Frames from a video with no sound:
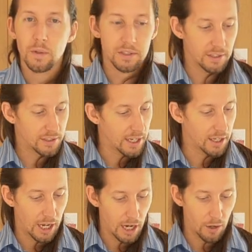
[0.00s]
is just taking
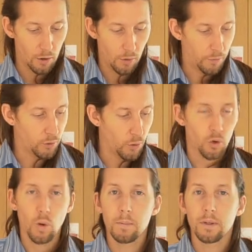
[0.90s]
care of your
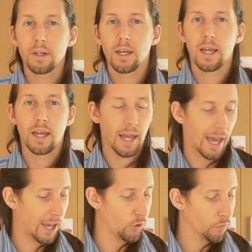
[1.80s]
equipment
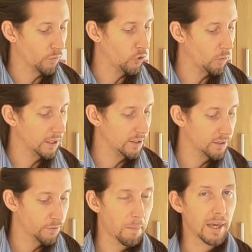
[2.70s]
and your
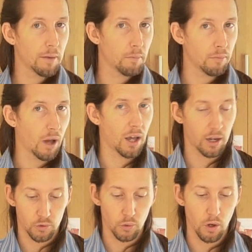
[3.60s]
flumies. For me, I
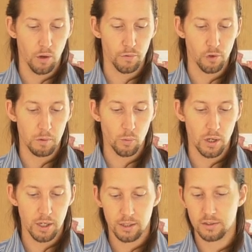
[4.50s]
do a lot of flumie
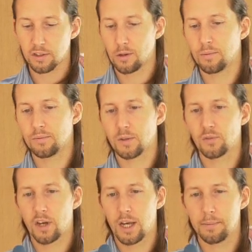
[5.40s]
work, so
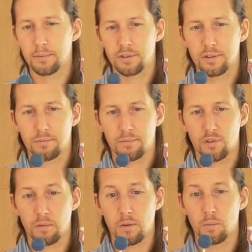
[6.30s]
sometimes
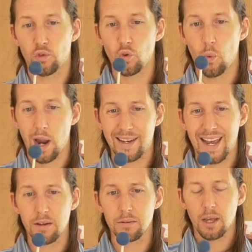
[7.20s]
some of them do wear
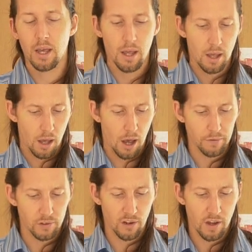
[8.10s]
down
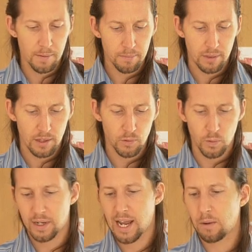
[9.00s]
after time. This
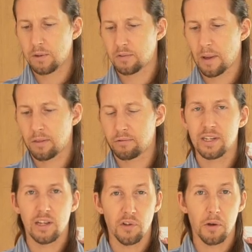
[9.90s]
one now is about 3
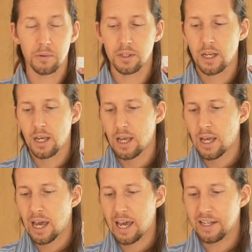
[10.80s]
years old
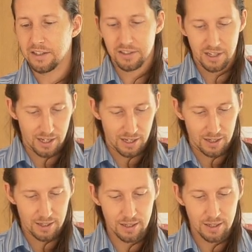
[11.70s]
and